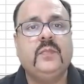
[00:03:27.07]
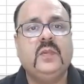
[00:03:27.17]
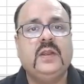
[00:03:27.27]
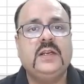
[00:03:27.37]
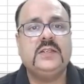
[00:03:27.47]

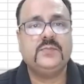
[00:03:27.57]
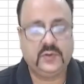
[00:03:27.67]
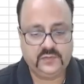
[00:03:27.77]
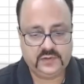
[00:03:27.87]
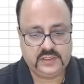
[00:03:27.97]
Its
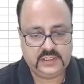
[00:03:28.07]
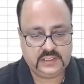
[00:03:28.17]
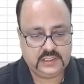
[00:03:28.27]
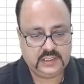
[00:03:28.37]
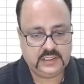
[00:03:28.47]

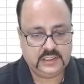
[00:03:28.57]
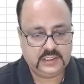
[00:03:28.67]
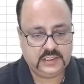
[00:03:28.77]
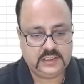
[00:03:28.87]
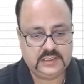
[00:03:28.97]
probability
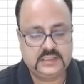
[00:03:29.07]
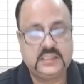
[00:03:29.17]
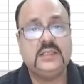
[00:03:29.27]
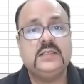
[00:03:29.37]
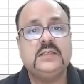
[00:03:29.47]
is
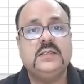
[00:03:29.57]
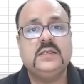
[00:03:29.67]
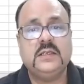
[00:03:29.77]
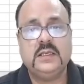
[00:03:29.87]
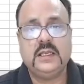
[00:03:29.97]
this,
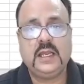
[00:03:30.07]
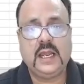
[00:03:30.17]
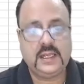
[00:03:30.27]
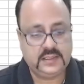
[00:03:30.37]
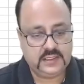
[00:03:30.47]

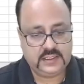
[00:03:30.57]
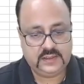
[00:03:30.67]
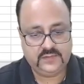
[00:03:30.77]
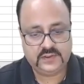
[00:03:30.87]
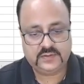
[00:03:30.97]
and the
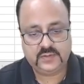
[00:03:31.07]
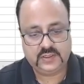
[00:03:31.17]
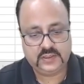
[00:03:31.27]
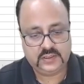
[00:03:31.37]
investment